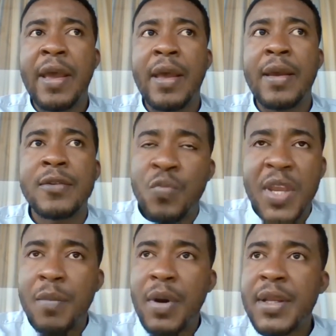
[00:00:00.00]
to make
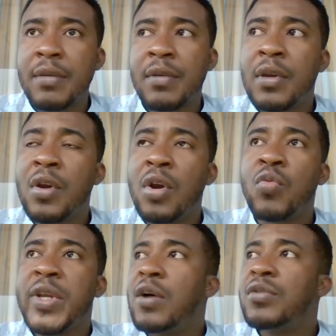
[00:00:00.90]
money
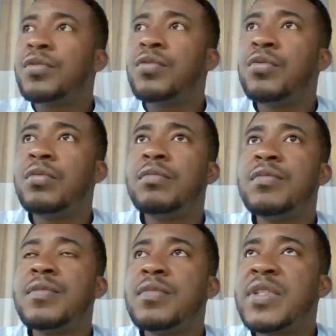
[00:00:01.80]
without
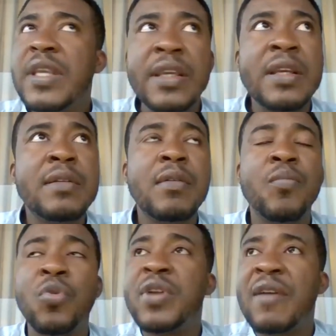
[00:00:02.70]
seeking
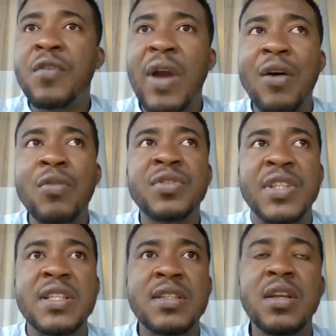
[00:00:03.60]
broader view how
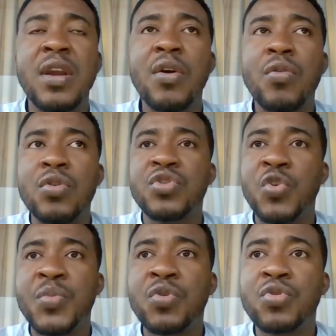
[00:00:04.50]
this
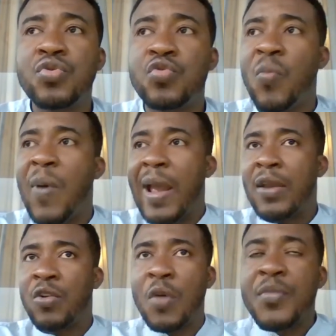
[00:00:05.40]
contribute to
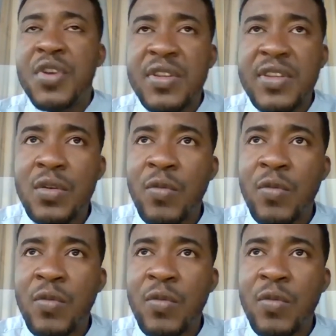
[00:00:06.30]
my community